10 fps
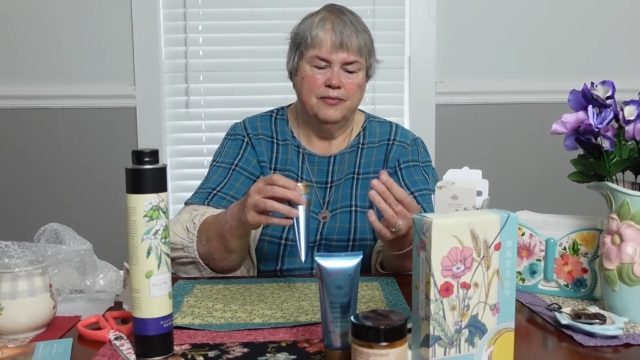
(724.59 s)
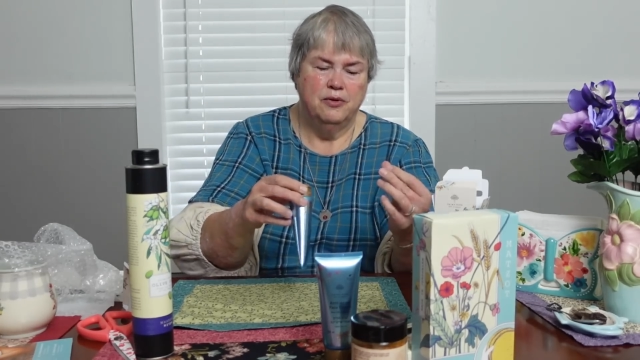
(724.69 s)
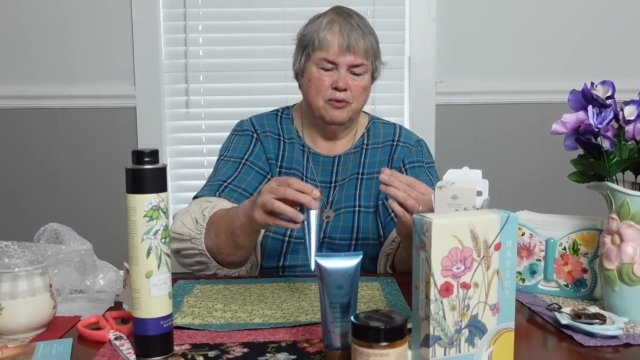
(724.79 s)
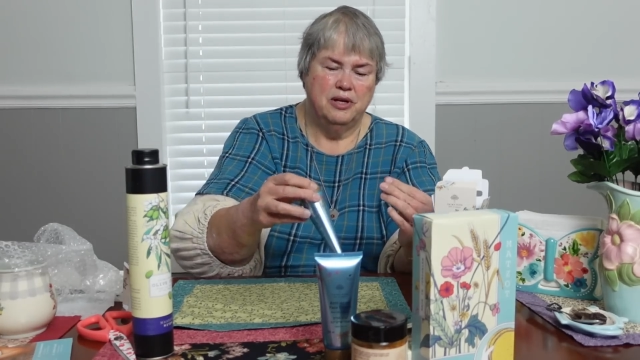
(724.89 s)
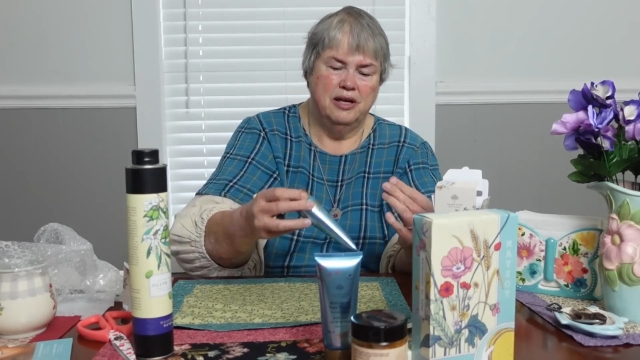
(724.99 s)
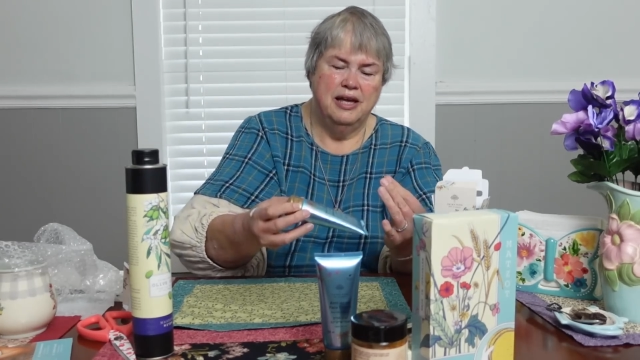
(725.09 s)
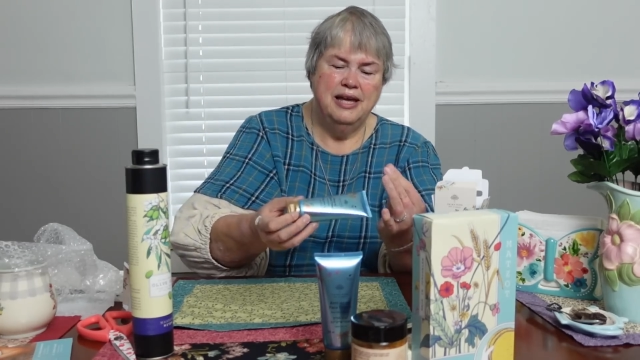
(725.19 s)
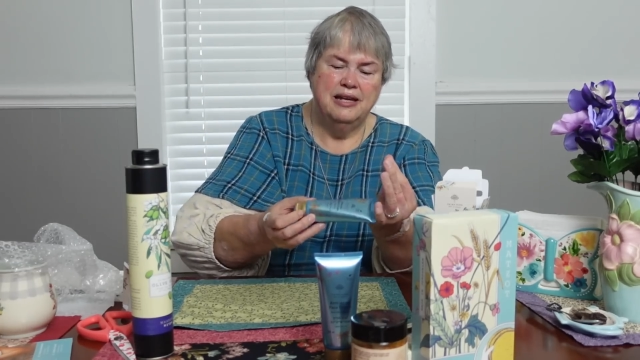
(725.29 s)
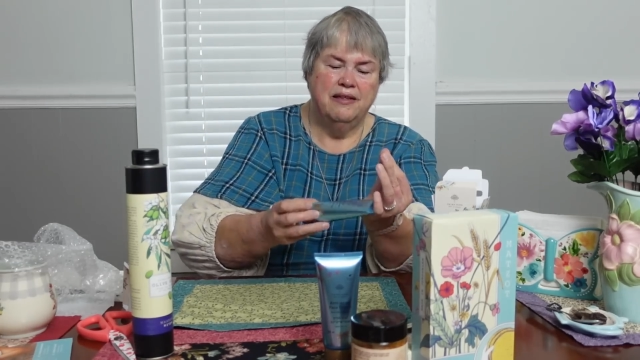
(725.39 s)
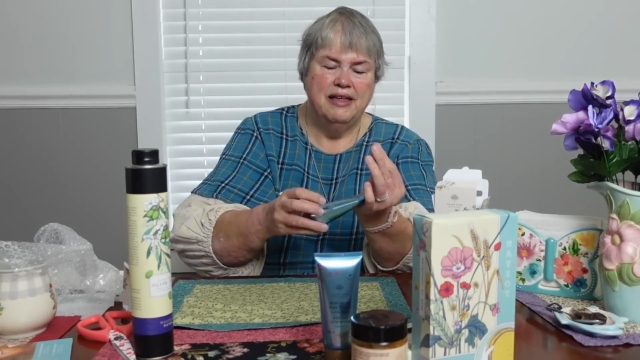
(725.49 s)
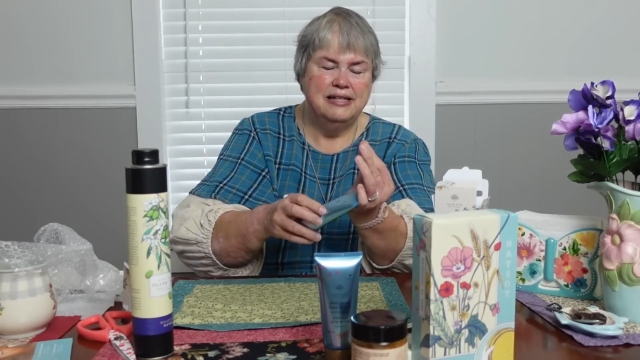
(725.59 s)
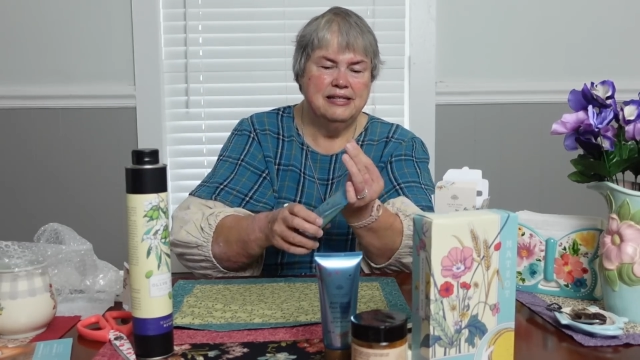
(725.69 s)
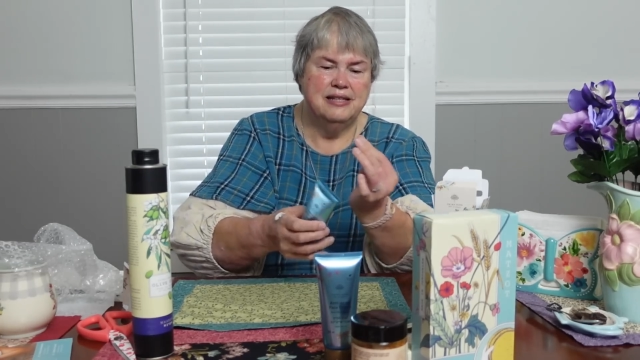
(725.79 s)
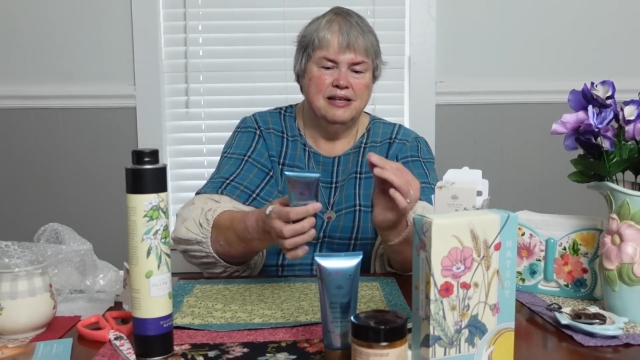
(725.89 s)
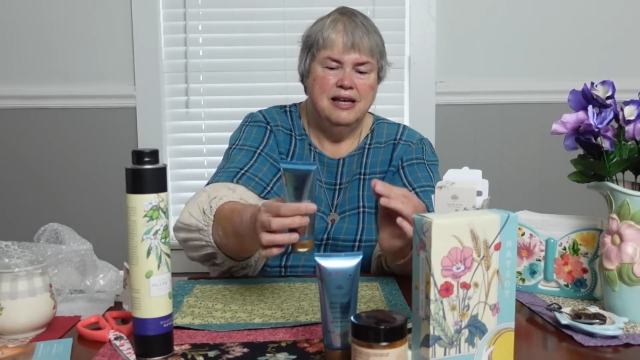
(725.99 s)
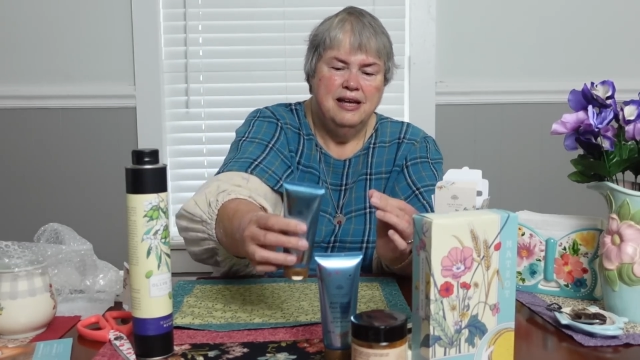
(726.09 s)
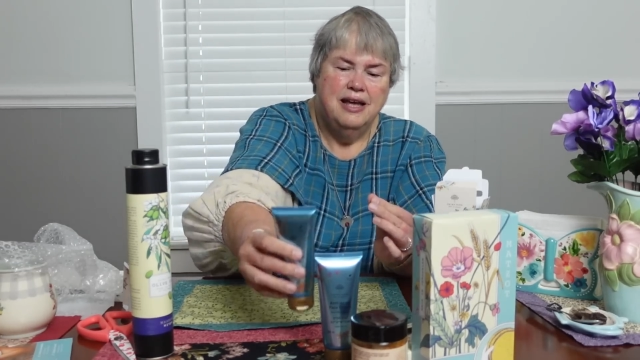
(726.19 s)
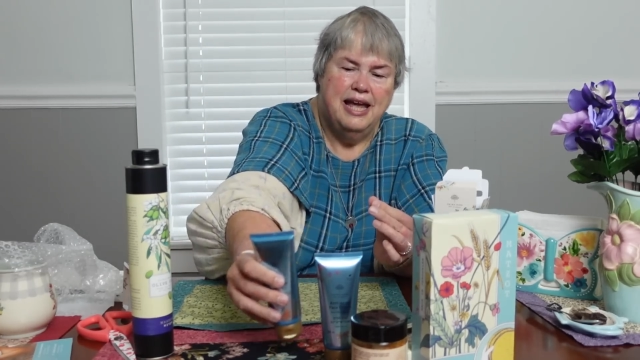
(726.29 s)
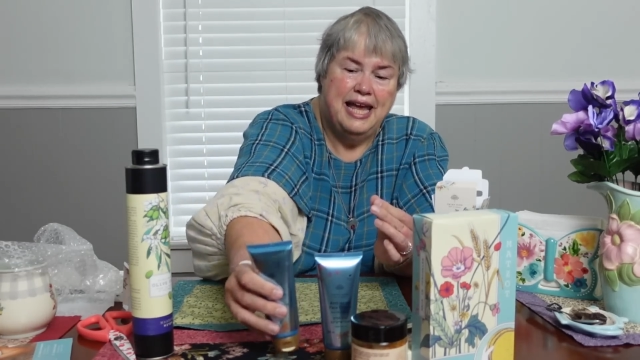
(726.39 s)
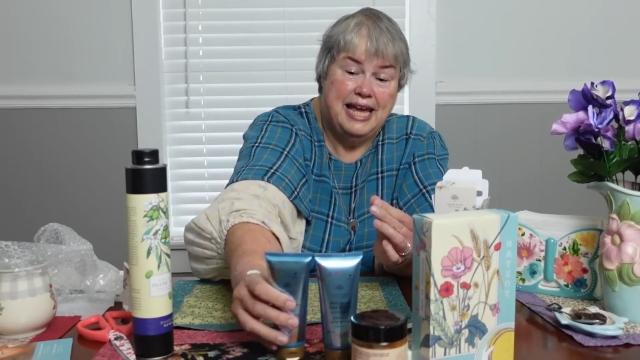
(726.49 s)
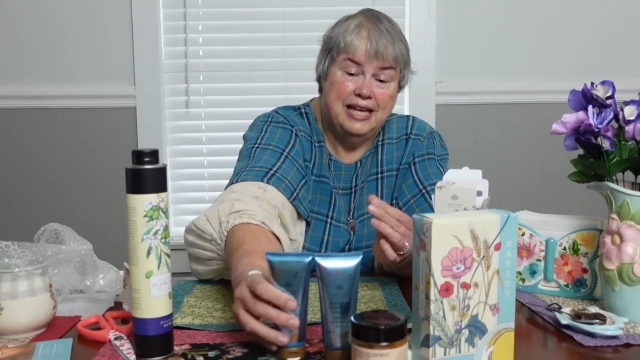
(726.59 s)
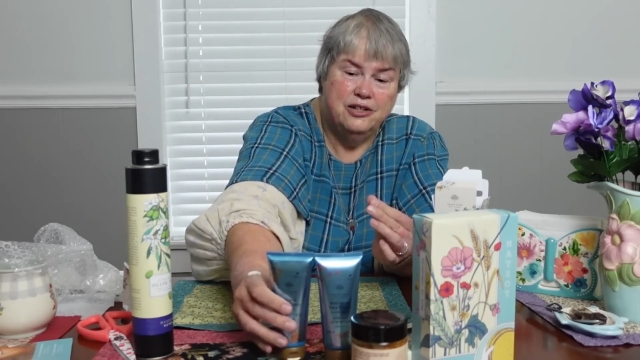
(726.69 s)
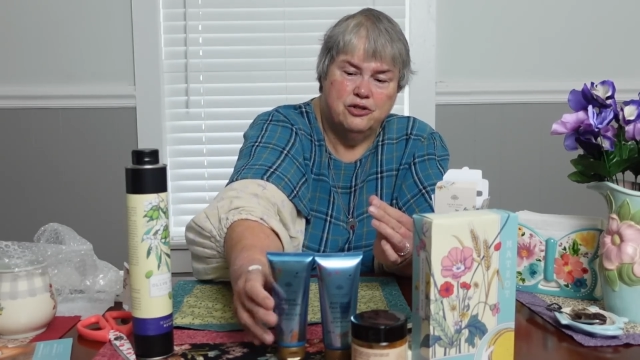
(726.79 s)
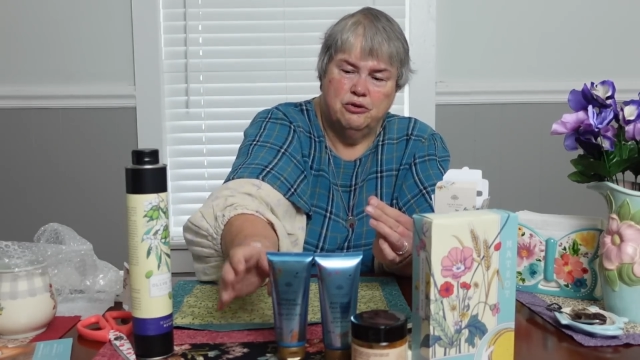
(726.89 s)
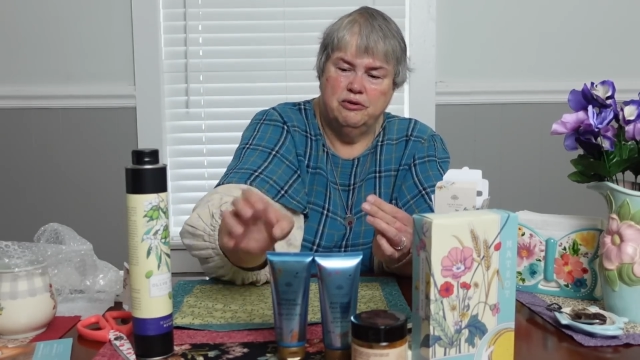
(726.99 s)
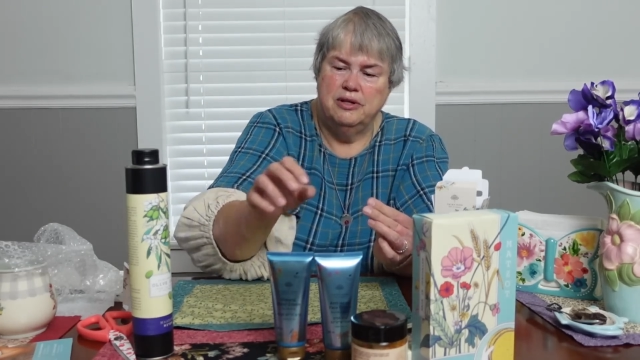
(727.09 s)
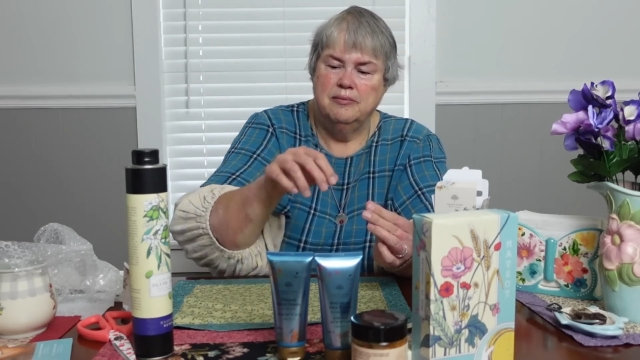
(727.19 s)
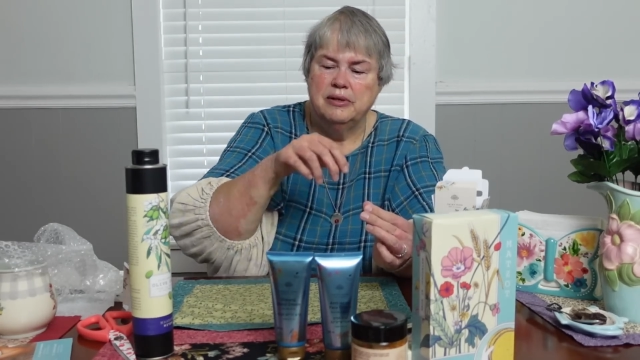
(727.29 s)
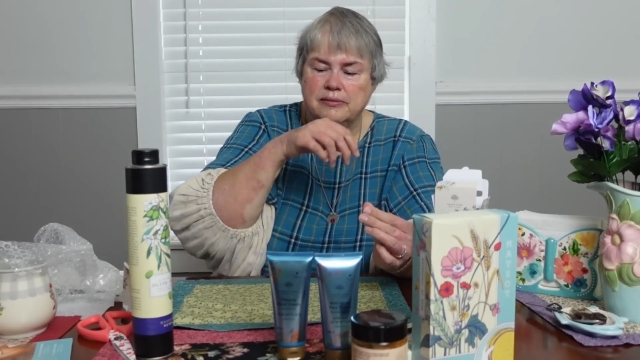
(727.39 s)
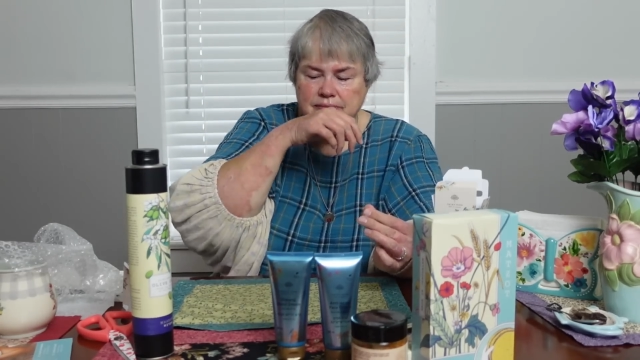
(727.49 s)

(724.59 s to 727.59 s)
Okay, now that's the hand cream.